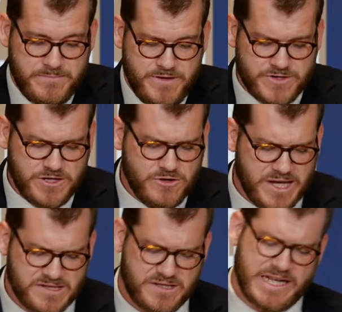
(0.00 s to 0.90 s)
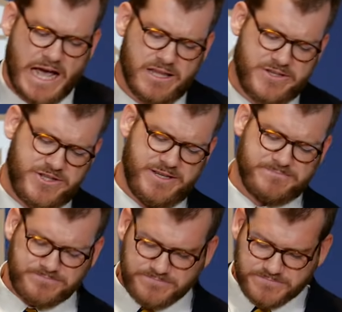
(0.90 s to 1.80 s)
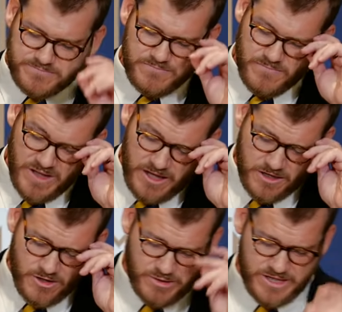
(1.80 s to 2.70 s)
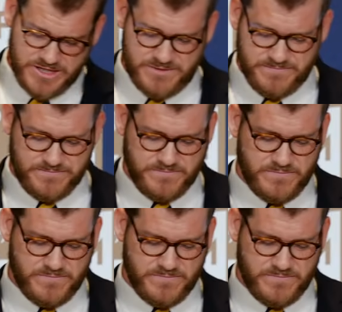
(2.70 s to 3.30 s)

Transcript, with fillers: There's a new eschatology in the new religion.